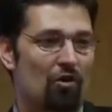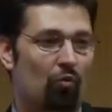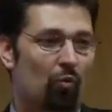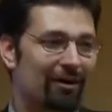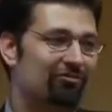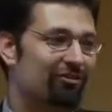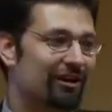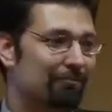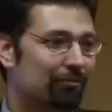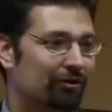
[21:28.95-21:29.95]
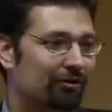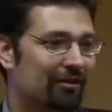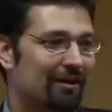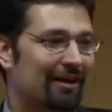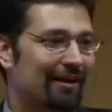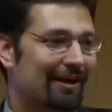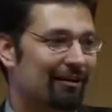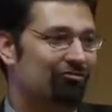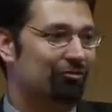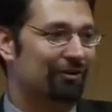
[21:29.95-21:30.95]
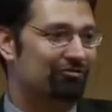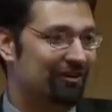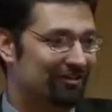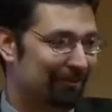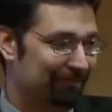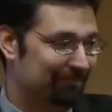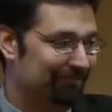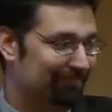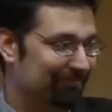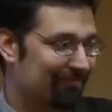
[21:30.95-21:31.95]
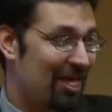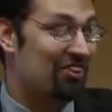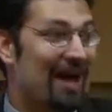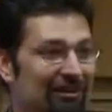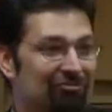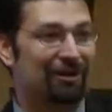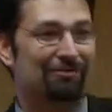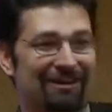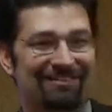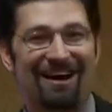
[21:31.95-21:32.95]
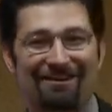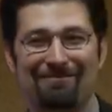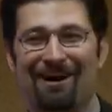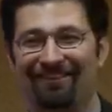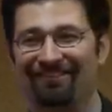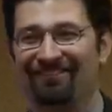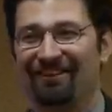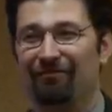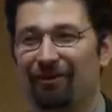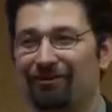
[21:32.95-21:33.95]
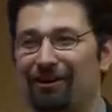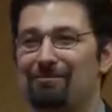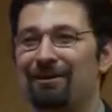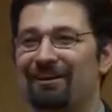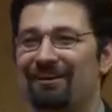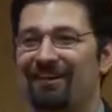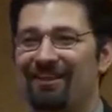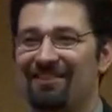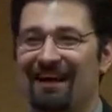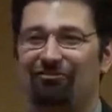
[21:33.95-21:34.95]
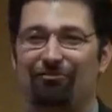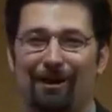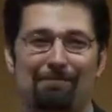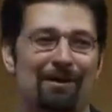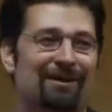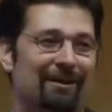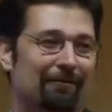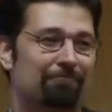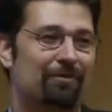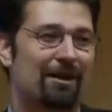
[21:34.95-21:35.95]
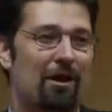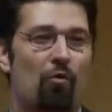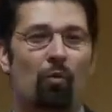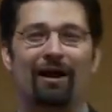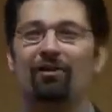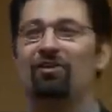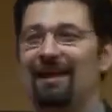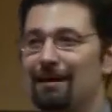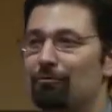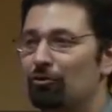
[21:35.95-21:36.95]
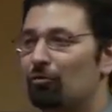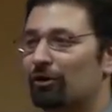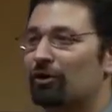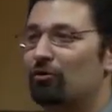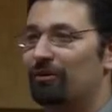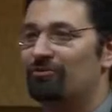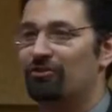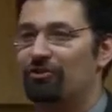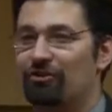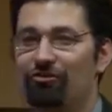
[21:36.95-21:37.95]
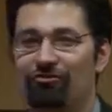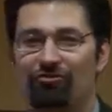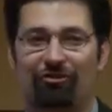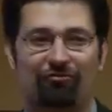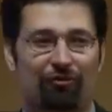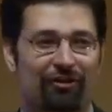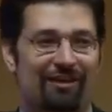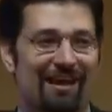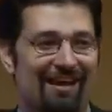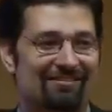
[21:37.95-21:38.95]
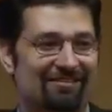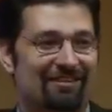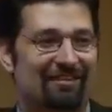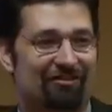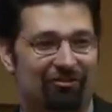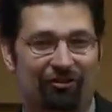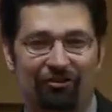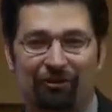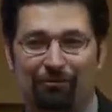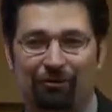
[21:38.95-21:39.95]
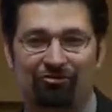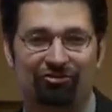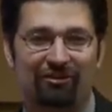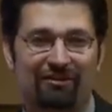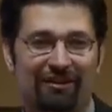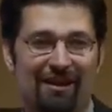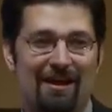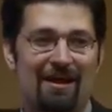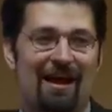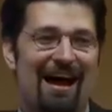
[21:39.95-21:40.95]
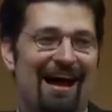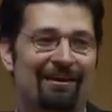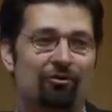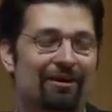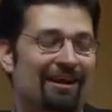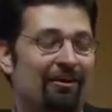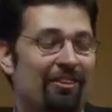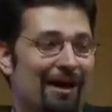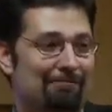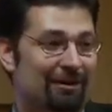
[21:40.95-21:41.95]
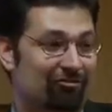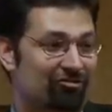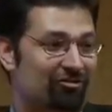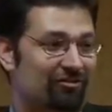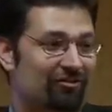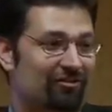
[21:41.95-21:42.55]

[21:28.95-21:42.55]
What is the unborn and how should we treat them? That's what I want to talk about. If we can talk about anything, that's what I'm picking. What label we're going to use for the entity that's killed in abortion, I don't care that much.